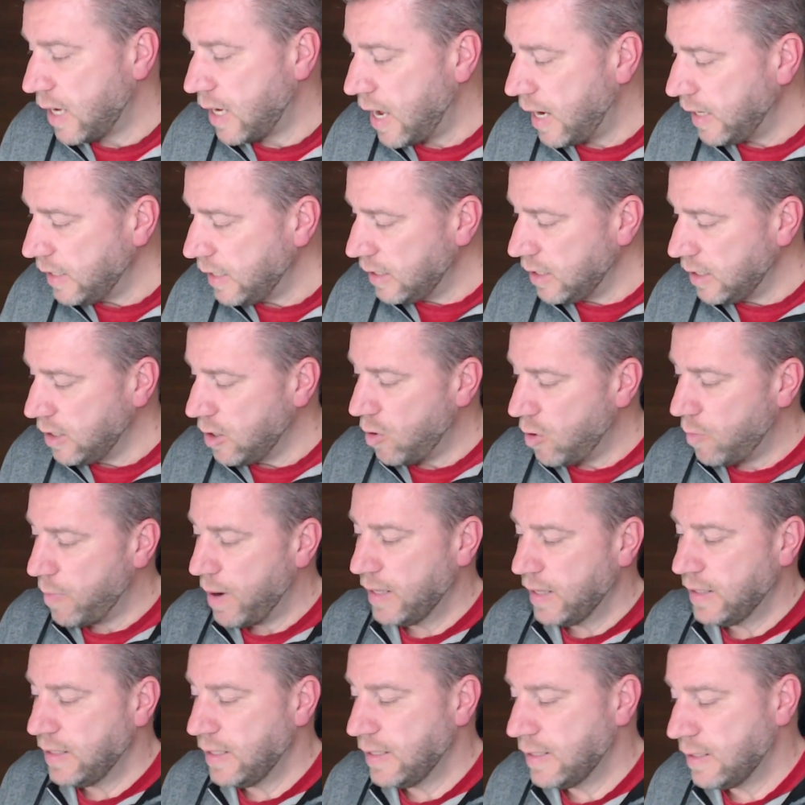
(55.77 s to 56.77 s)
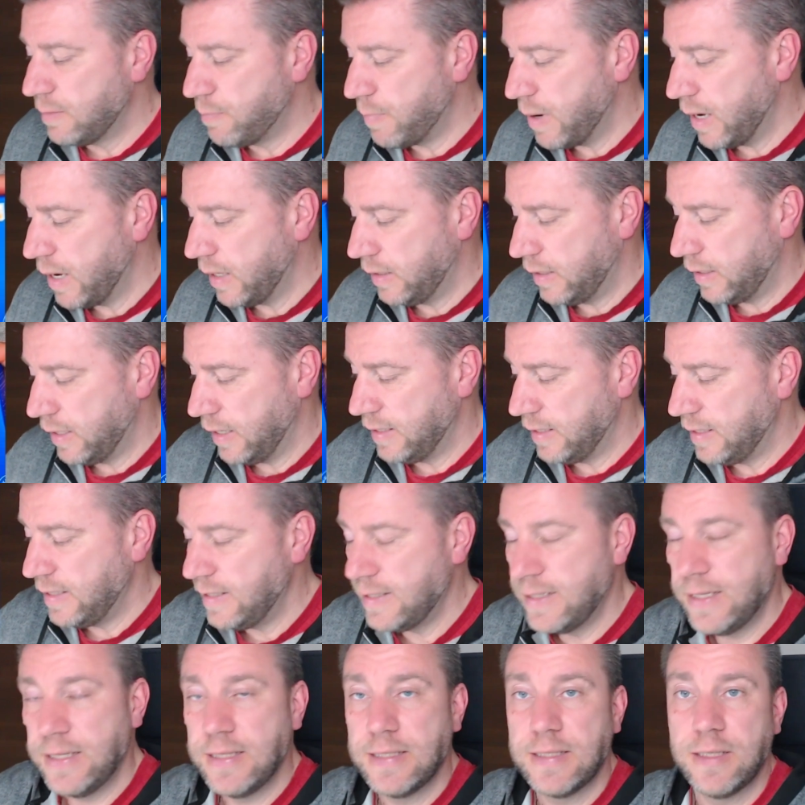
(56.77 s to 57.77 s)
I didn't know about this, but
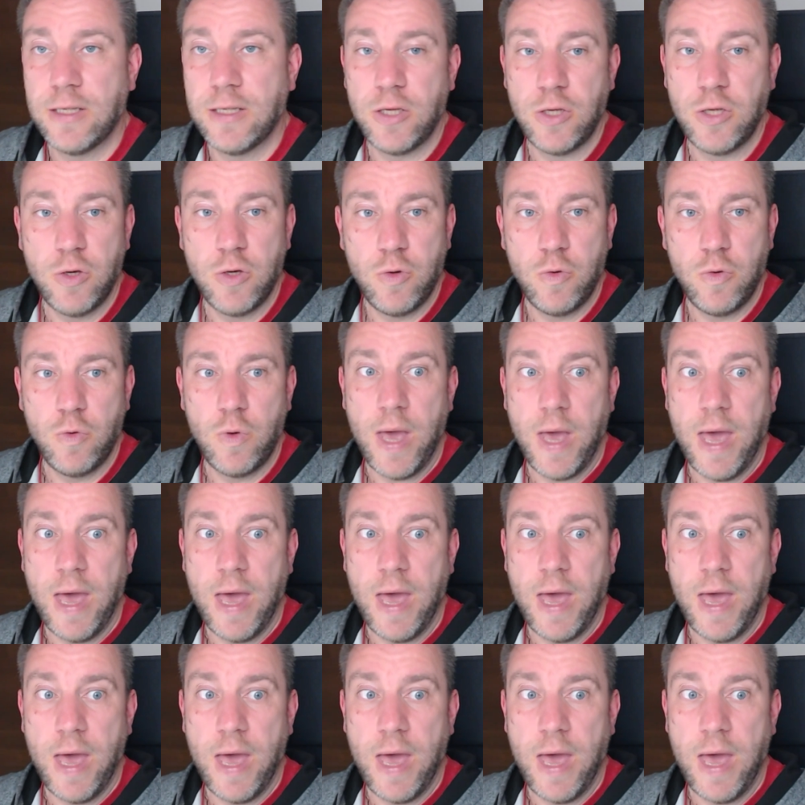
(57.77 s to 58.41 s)
this is the new